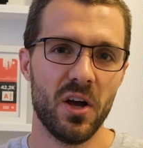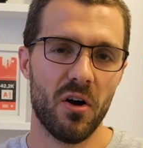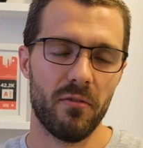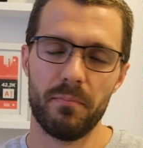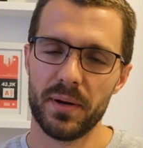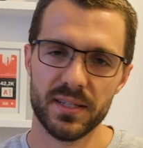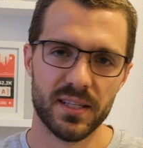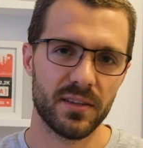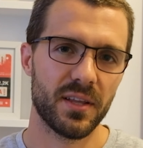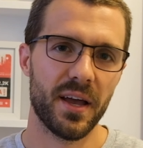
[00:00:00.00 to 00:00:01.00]
of
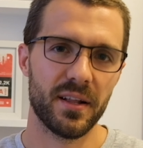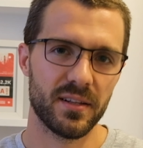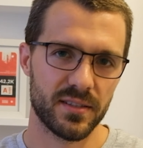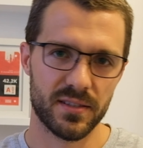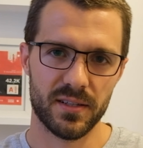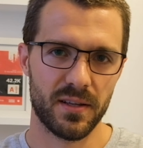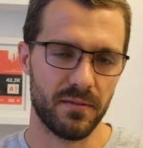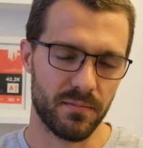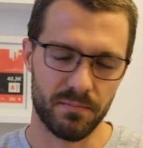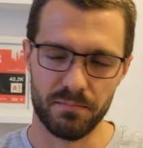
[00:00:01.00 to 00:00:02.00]
percentiles
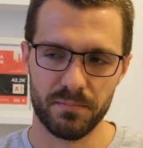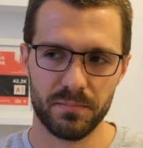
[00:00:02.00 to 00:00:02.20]
and